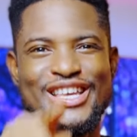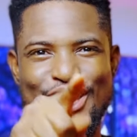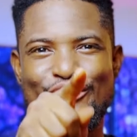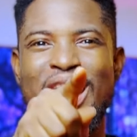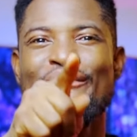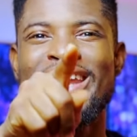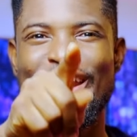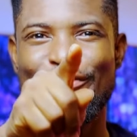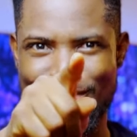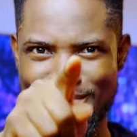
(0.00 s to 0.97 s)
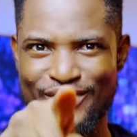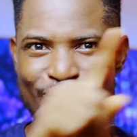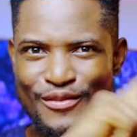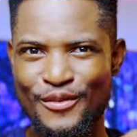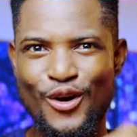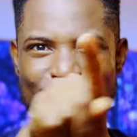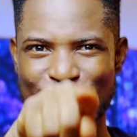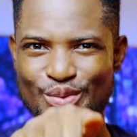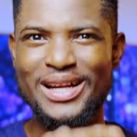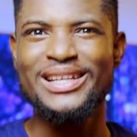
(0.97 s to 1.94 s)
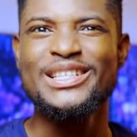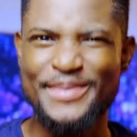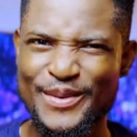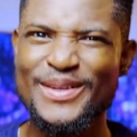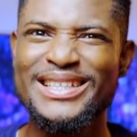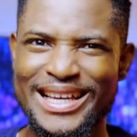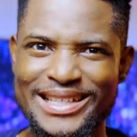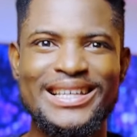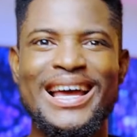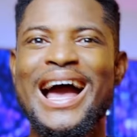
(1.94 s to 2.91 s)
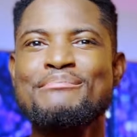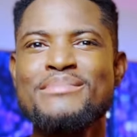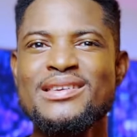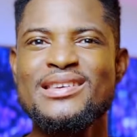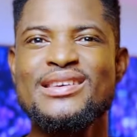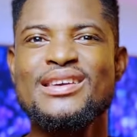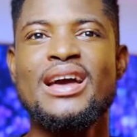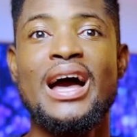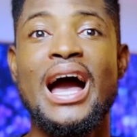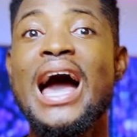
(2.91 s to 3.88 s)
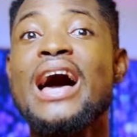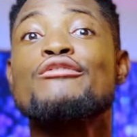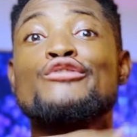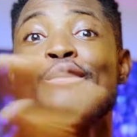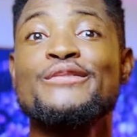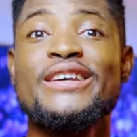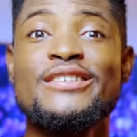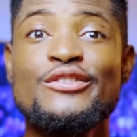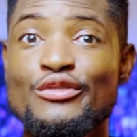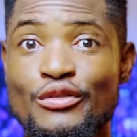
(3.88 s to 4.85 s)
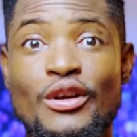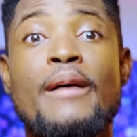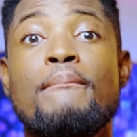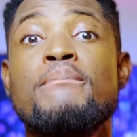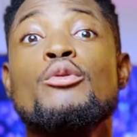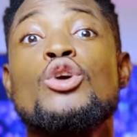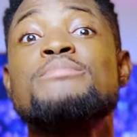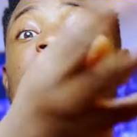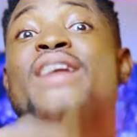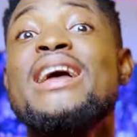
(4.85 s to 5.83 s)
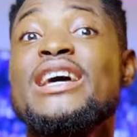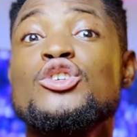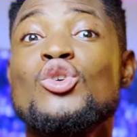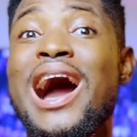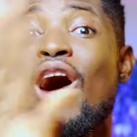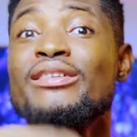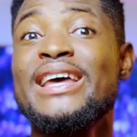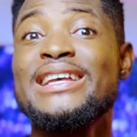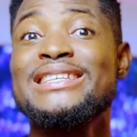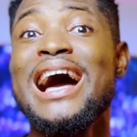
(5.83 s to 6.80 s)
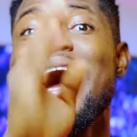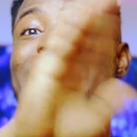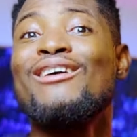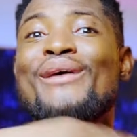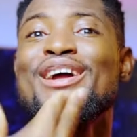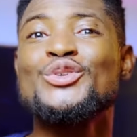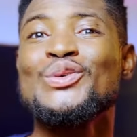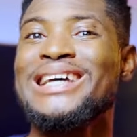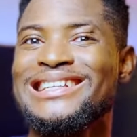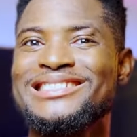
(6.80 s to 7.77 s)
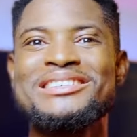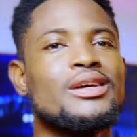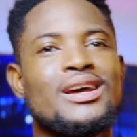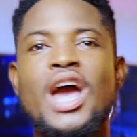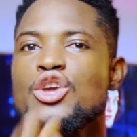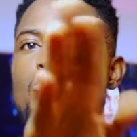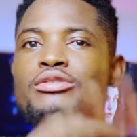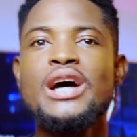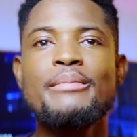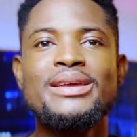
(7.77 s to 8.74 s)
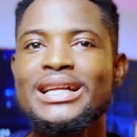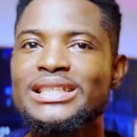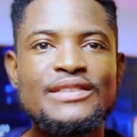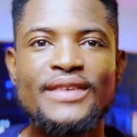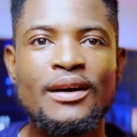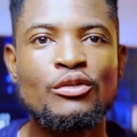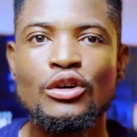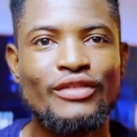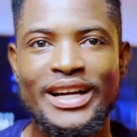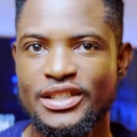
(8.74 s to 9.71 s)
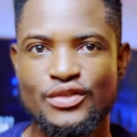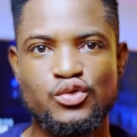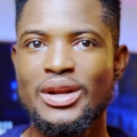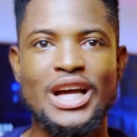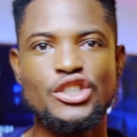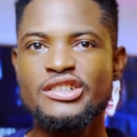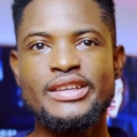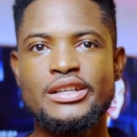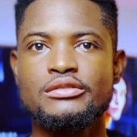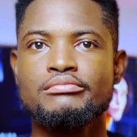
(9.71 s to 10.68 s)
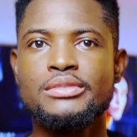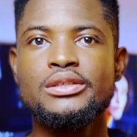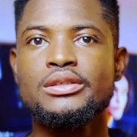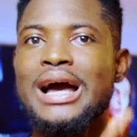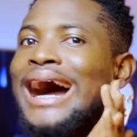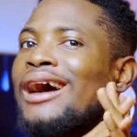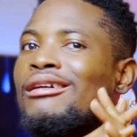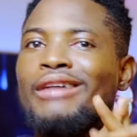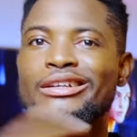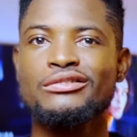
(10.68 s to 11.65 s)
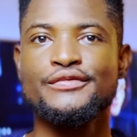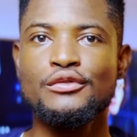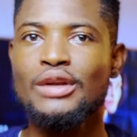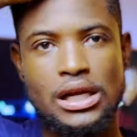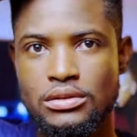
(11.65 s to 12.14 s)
if you haven't heard from me for all this while, it's because me, I have stopped texting you. Because if I text you, I'll write shorthand, and you will tell me that if I'm not writing full, I shouldn't text you. Me, I don't write in full.